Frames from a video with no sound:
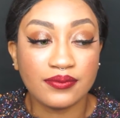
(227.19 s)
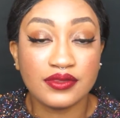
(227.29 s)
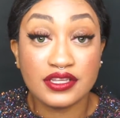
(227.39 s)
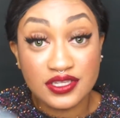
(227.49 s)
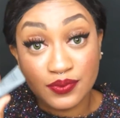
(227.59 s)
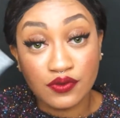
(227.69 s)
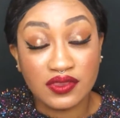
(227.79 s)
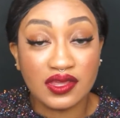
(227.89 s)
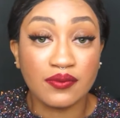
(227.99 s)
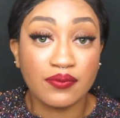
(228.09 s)
this
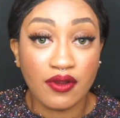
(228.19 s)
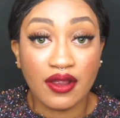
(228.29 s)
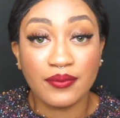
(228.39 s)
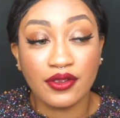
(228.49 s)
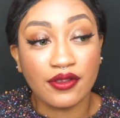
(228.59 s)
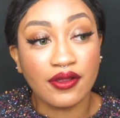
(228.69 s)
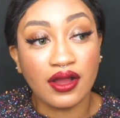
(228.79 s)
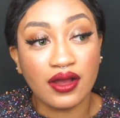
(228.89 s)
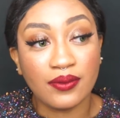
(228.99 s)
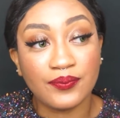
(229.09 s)
smoothing primer.
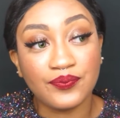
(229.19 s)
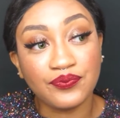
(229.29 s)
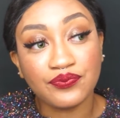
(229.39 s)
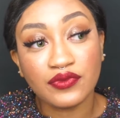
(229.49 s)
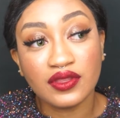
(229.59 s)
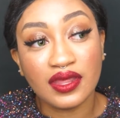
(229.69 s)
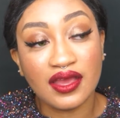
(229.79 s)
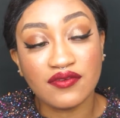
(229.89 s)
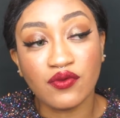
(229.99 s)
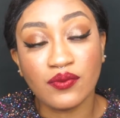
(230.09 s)
They
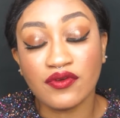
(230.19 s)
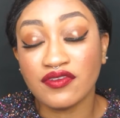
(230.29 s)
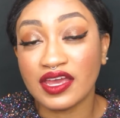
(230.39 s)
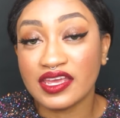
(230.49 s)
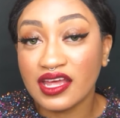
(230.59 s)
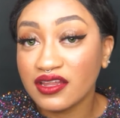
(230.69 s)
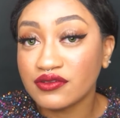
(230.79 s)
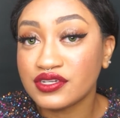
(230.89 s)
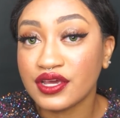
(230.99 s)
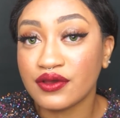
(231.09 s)
have one with like
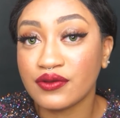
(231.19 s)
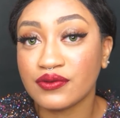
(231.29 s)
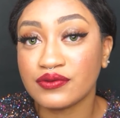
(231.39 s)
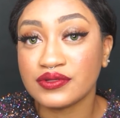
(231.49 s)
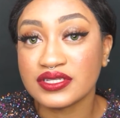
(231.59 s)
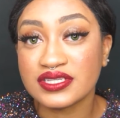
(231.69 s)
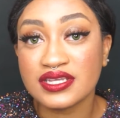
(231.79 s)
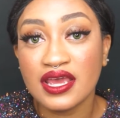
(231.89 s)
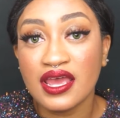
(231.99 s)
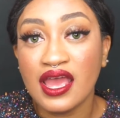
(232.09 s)
yellow
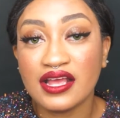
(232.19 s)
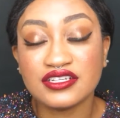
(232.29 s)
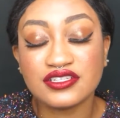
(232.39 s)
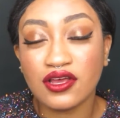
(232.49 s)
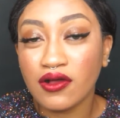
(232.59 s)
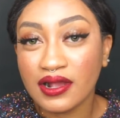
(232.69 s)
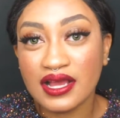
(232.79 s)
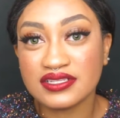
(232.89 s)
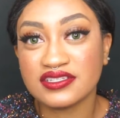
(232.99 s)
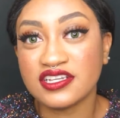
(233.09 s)
tones and just all
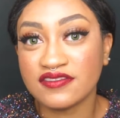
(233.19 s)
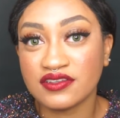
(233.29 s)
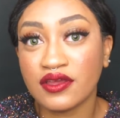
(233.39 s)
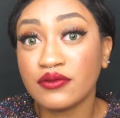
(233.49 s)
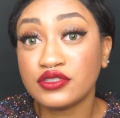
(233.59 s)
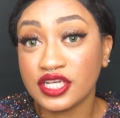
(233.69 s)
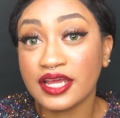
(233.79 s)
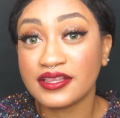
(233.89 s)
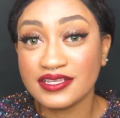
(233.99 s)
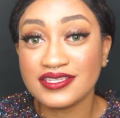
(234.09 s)
kinds of stuff. So go
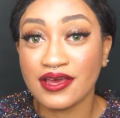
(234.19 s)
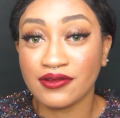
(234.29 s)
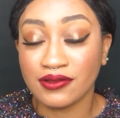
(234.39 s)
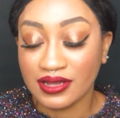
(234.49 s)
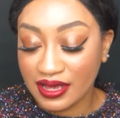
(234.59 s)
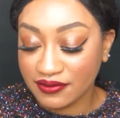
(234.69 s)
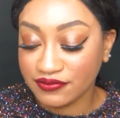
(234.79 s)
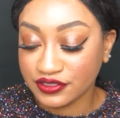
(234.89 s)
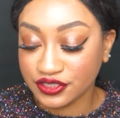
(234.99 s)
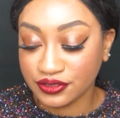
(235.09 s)
check this out online
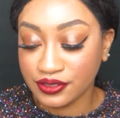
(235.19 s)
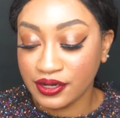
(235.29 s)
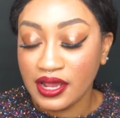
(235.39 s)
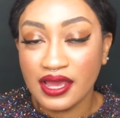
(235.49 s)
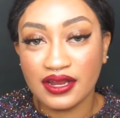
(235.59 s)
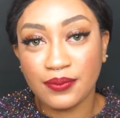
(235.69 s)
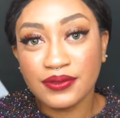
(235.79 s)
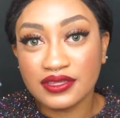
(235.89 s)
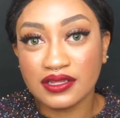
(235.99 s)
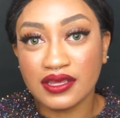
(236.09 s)
for sure. And I'll
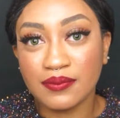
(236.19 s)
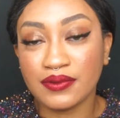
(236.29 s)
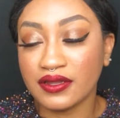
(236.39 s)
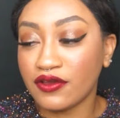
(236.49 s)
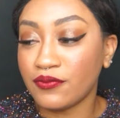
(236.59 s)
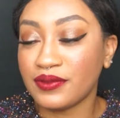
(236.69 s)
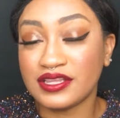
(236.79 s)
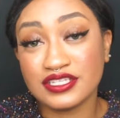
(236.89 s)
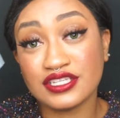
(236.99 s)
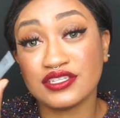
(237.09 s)
put the link below, but
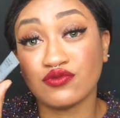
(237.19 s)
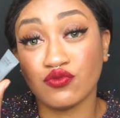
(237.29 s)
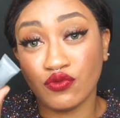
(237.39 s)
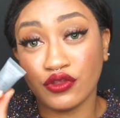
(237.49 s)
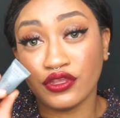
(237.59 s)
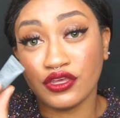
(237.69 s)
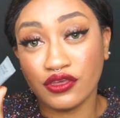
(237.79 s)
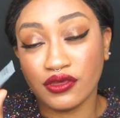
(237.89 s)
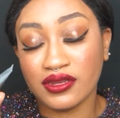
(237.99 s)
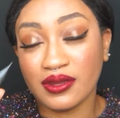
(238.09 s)
this is really
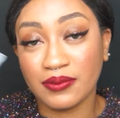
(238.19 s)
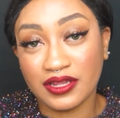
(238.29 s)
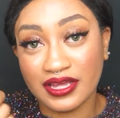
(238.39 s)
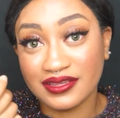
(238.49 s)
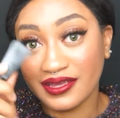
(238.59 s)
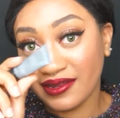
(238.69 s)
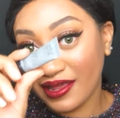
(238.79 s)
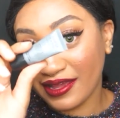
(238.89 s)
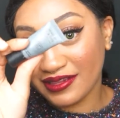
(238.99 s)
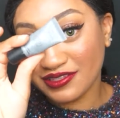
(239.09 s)
good, and I'm glad that
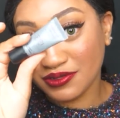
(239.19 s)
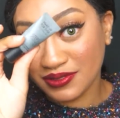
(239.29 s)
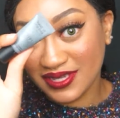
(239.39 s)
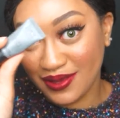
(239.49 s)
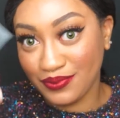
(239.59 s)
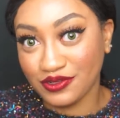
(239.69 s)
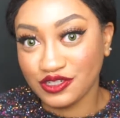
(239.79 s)
I got this little sample to